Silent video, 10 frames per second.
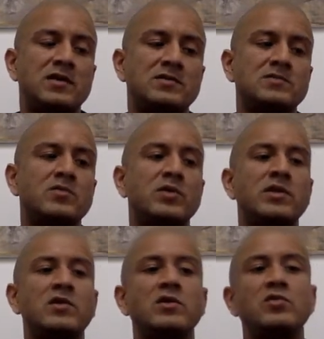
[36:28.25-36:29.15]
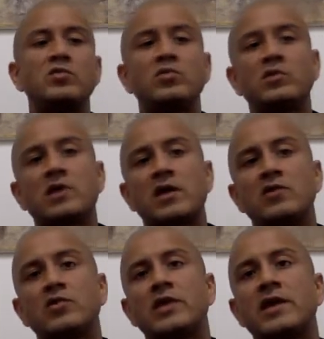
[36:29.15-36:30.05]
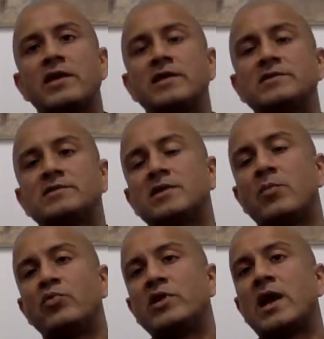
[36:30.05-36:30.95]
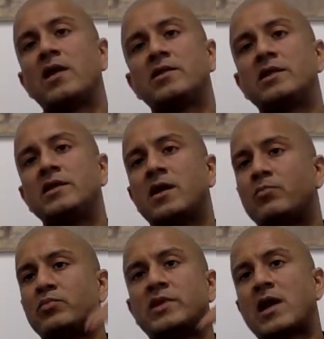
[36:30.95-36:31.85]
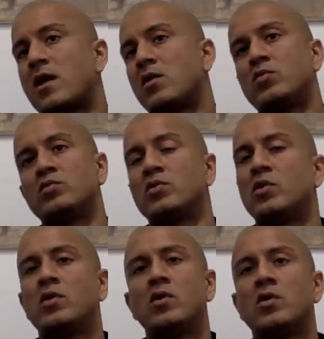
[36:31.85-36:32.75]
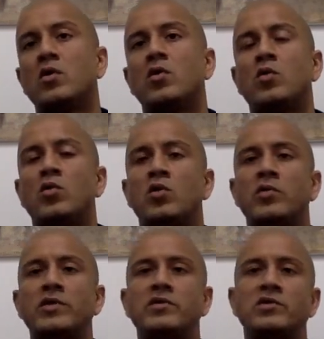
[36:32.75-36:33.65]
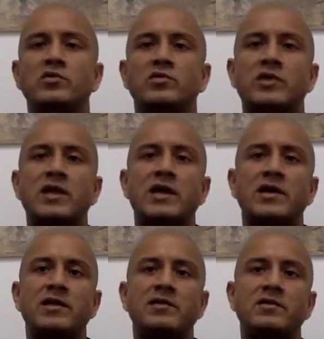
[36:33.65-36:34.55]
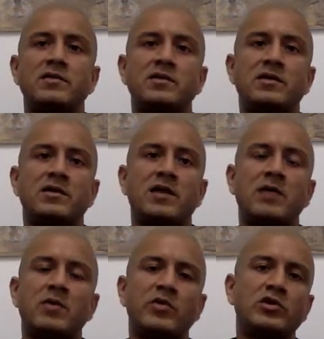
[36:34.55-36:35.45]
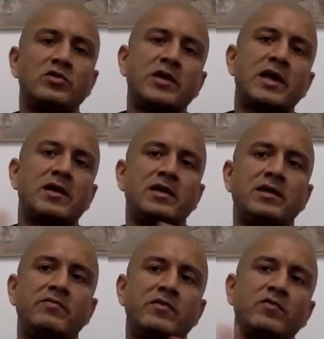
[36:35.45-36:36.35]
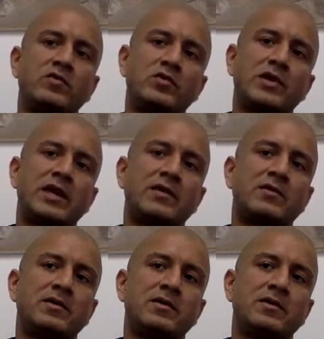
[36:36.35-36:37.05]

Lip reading: So whether you kind of look at it as a sub-reality, up, down, or whether you look at it, however you look at it, even if you look at